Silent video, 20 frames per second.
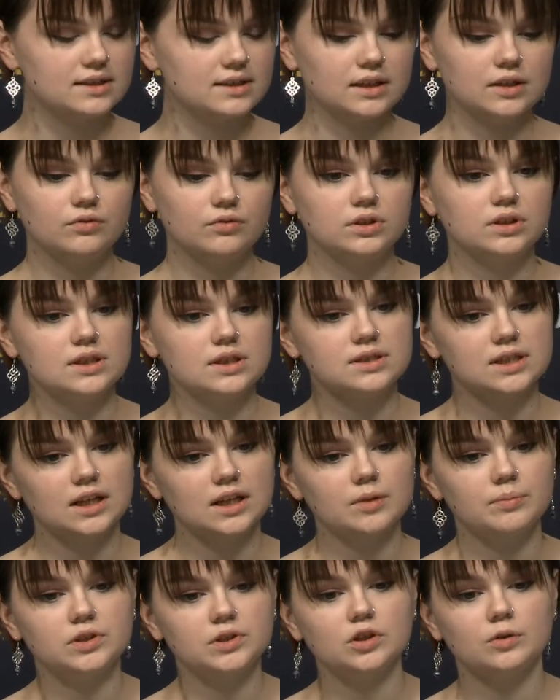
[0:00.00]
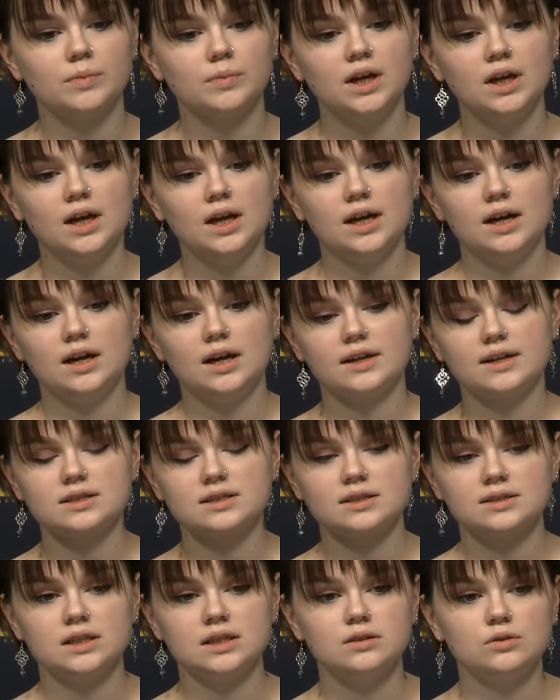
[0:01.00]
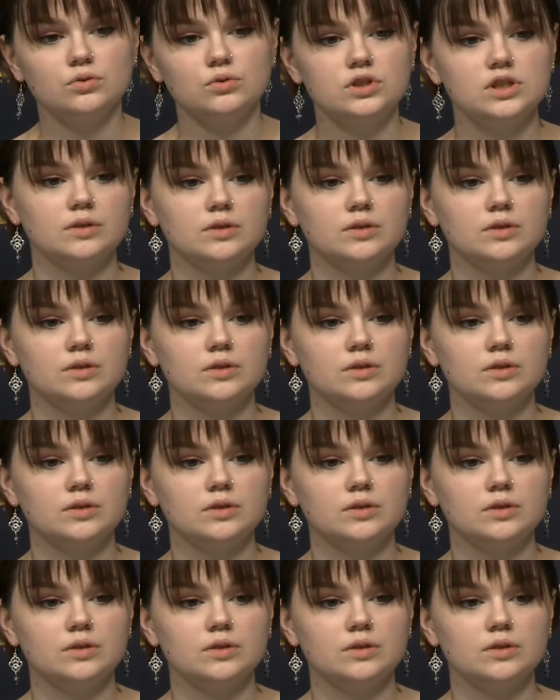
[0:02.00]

knew nothing about Belarus.